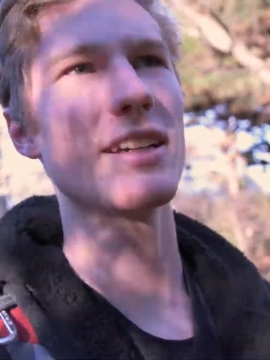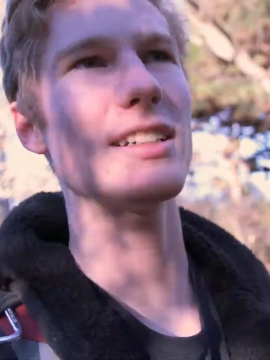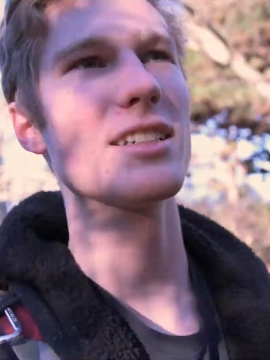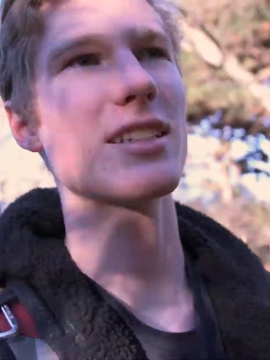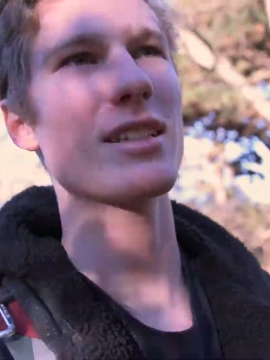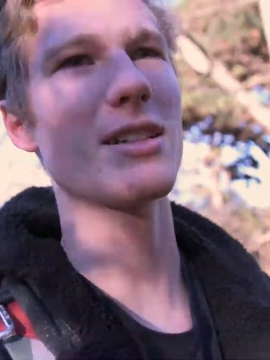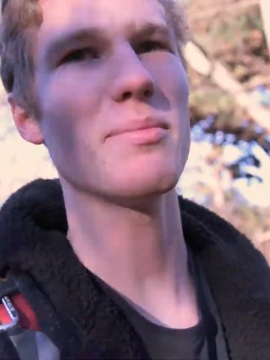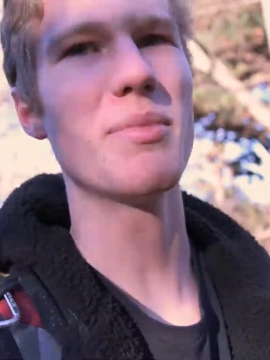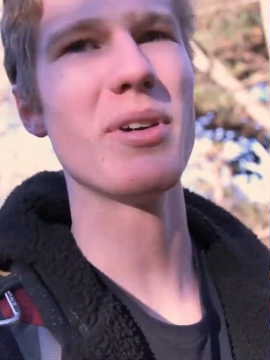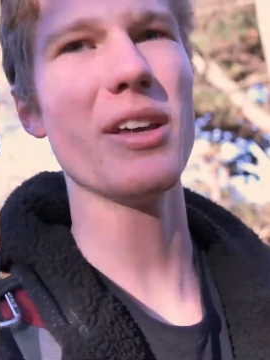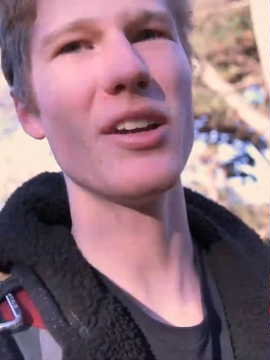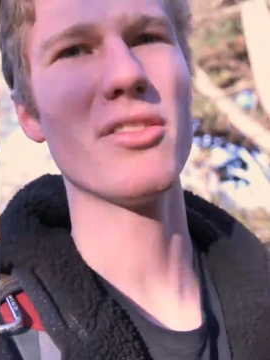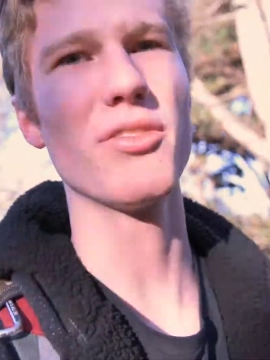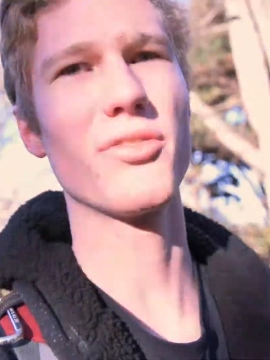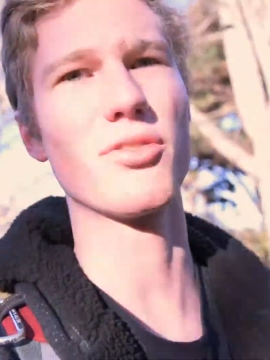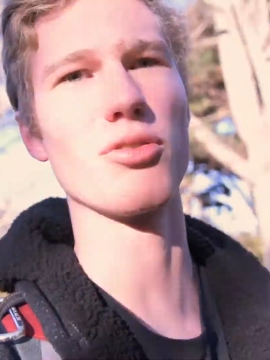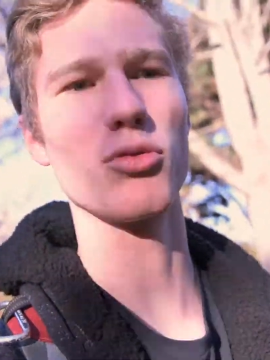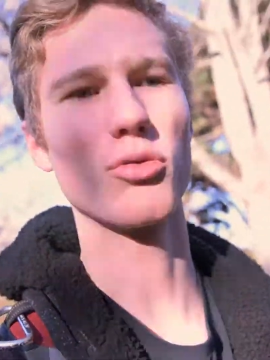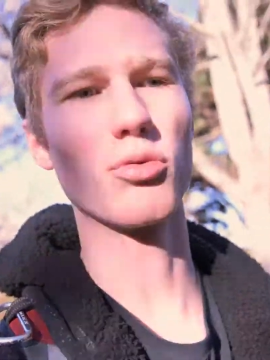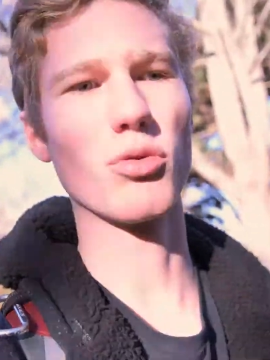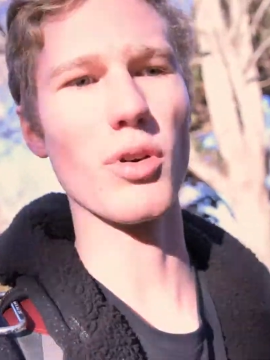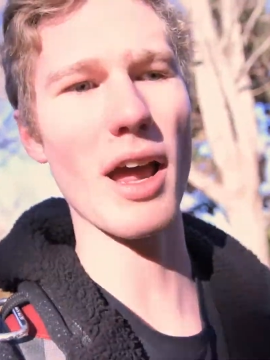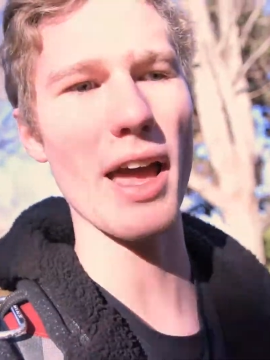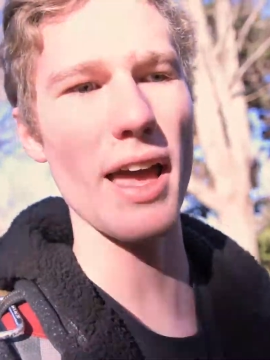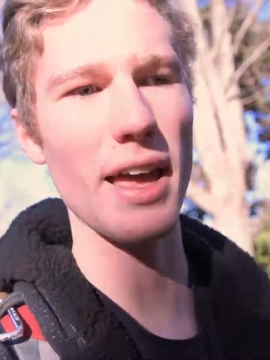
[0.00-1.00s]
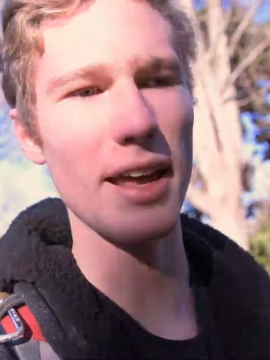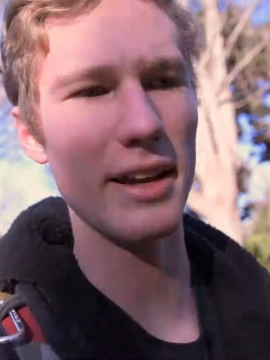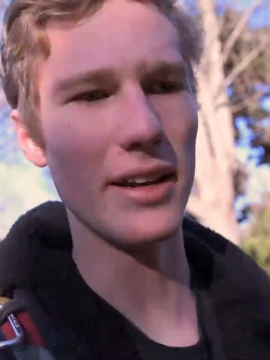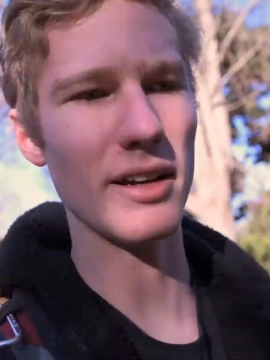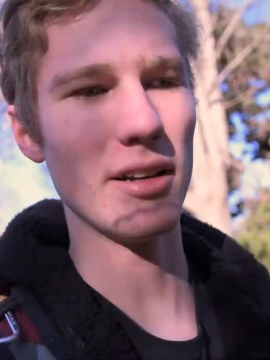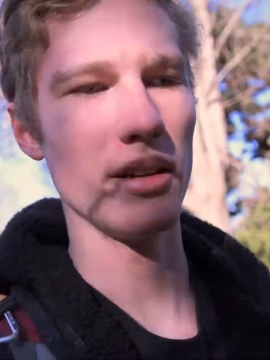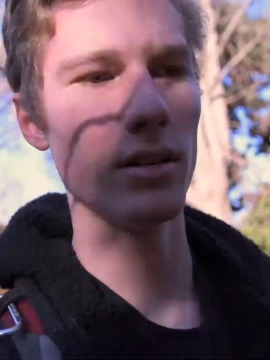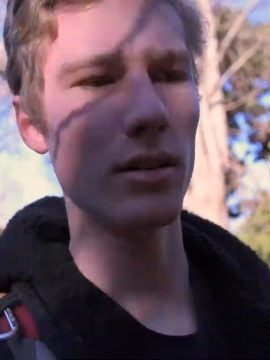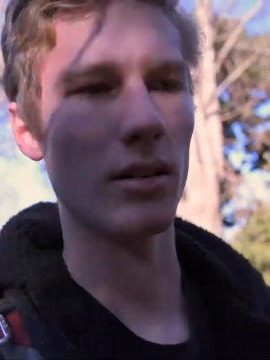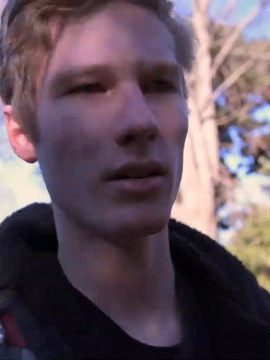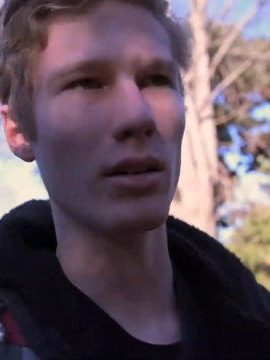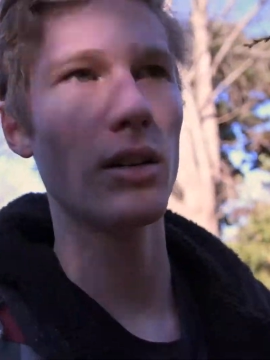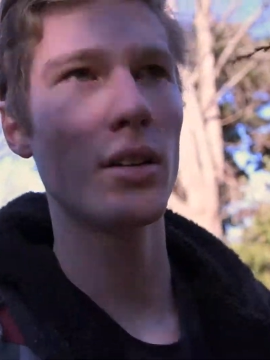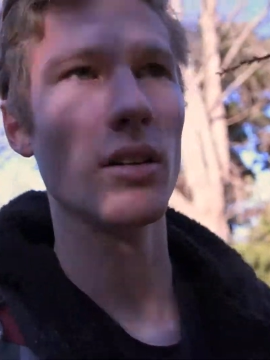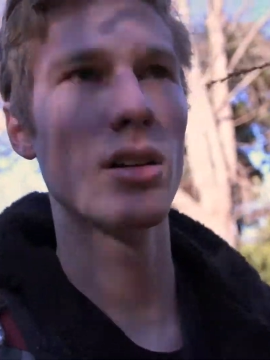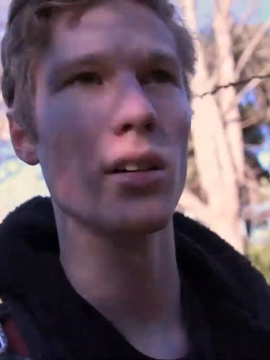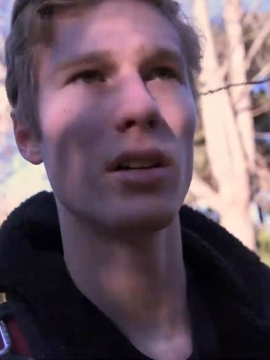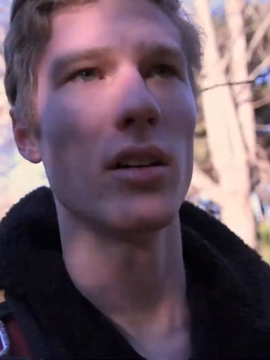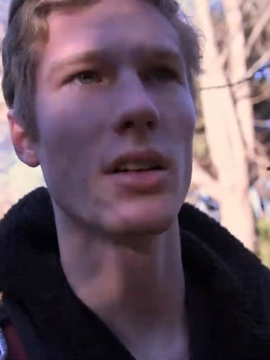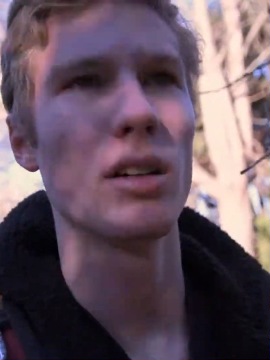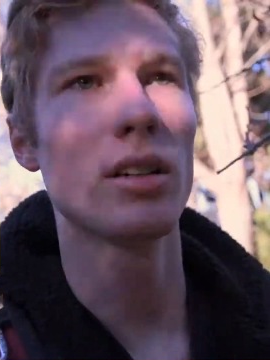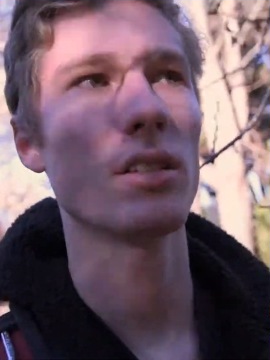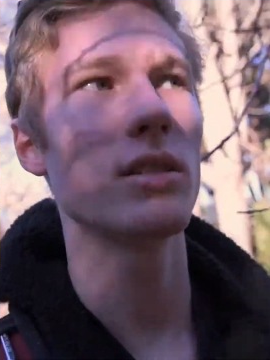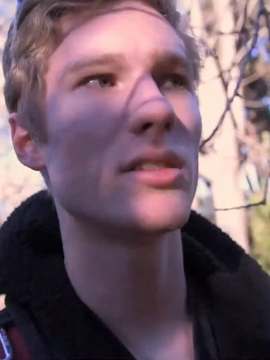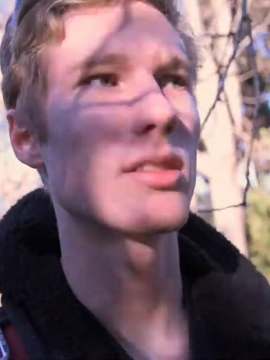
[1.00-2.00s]
just a bit of red
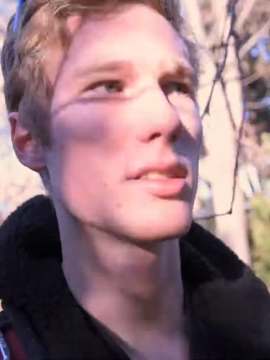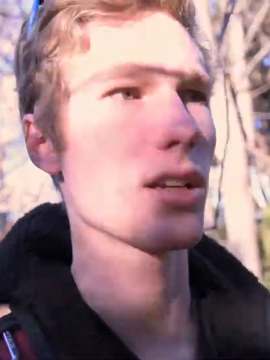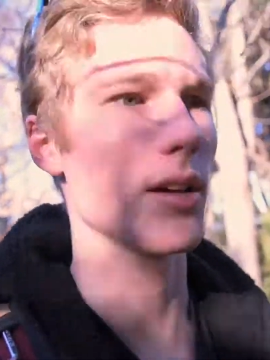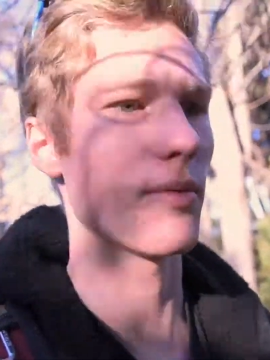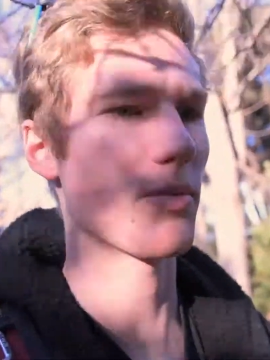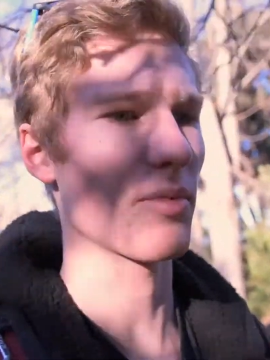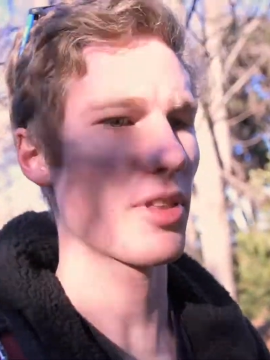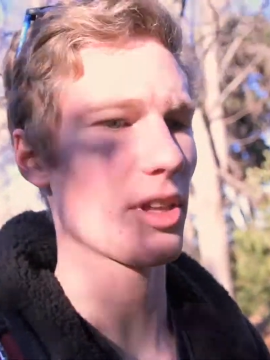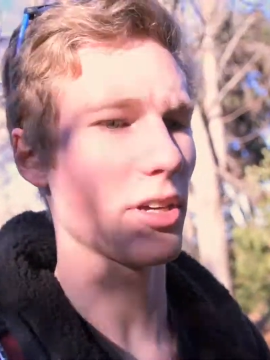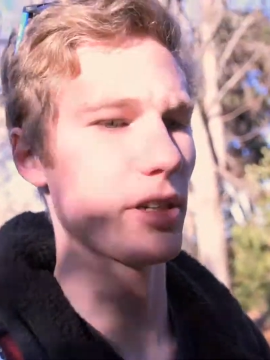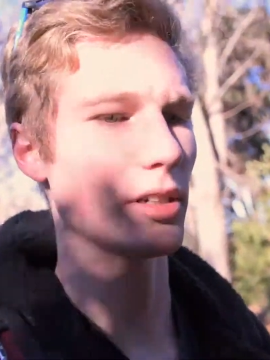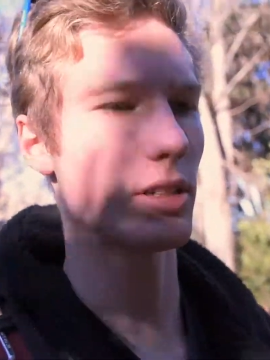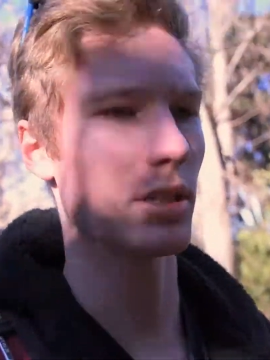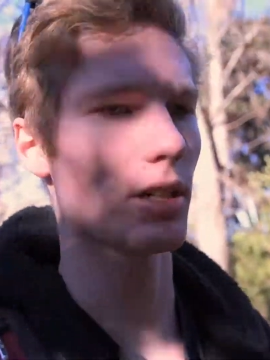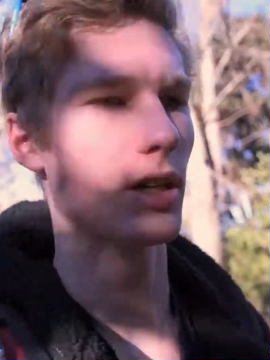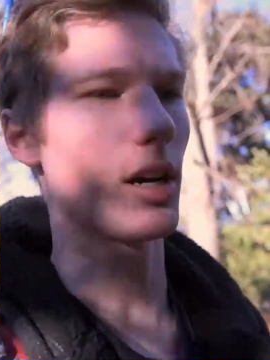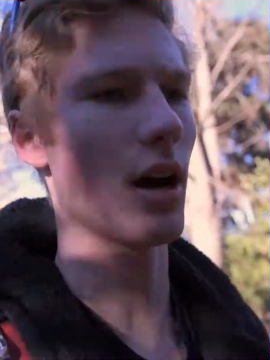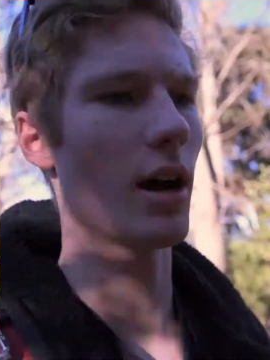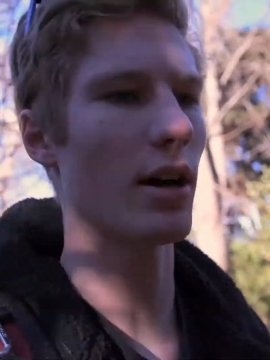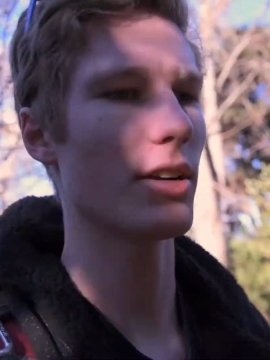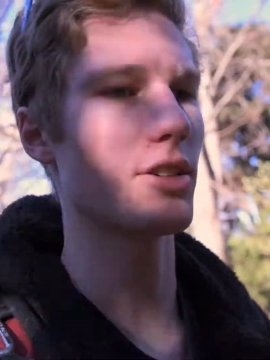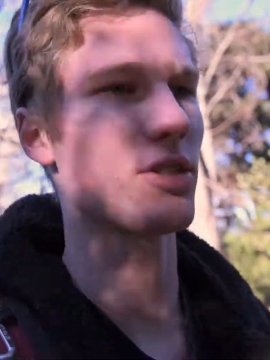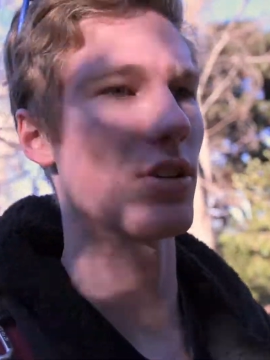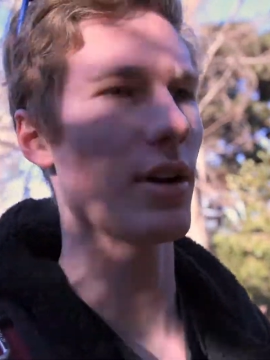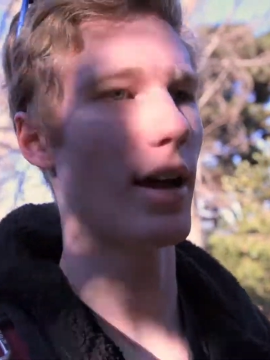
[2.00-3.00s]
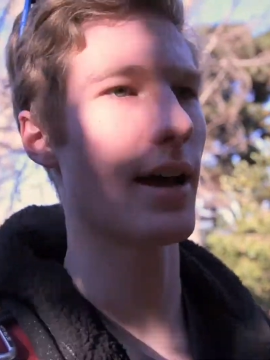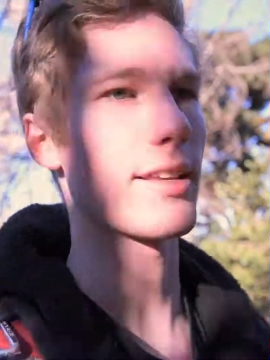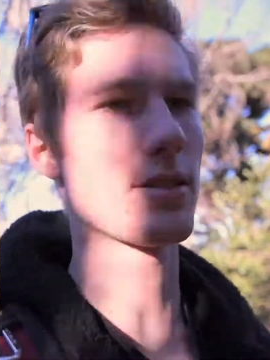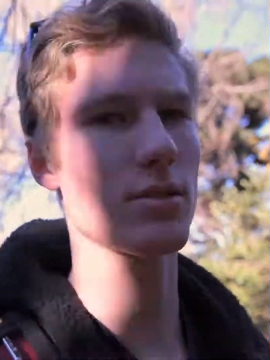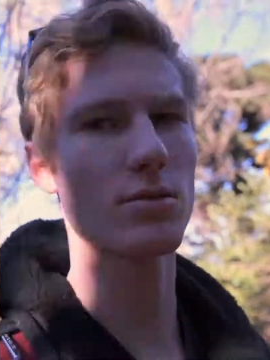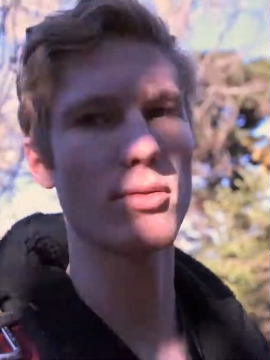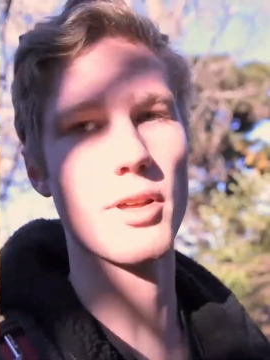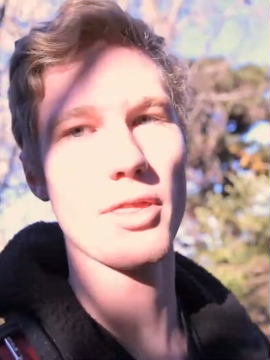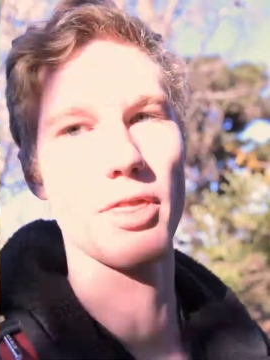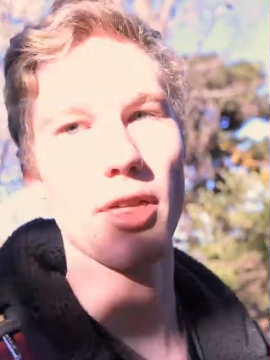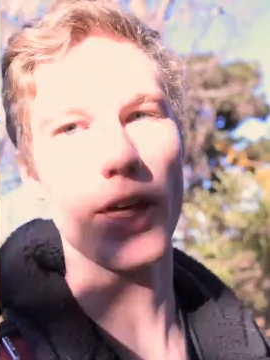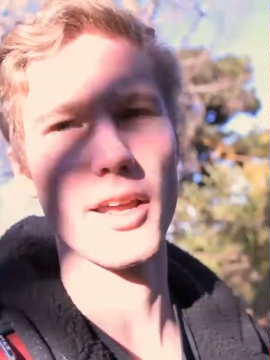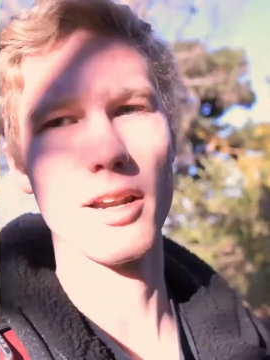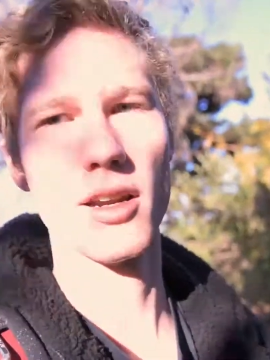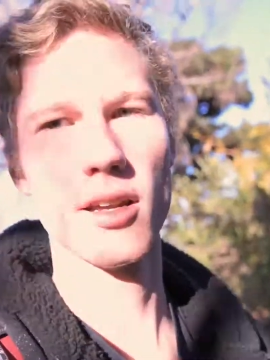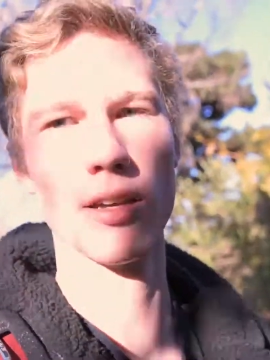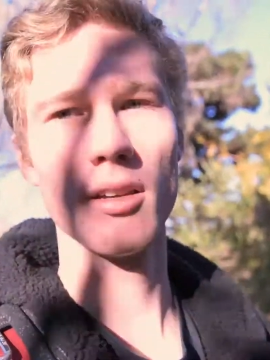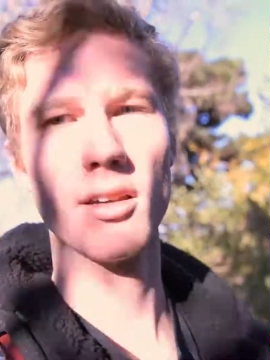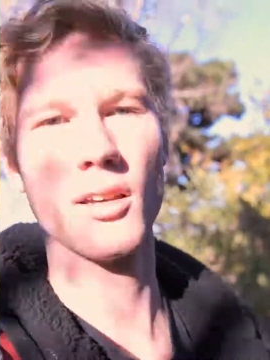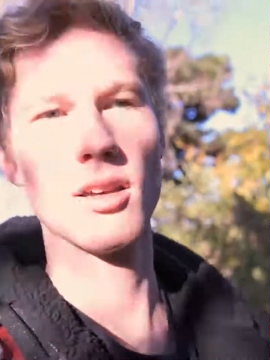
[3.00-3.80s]
something to contrast with it,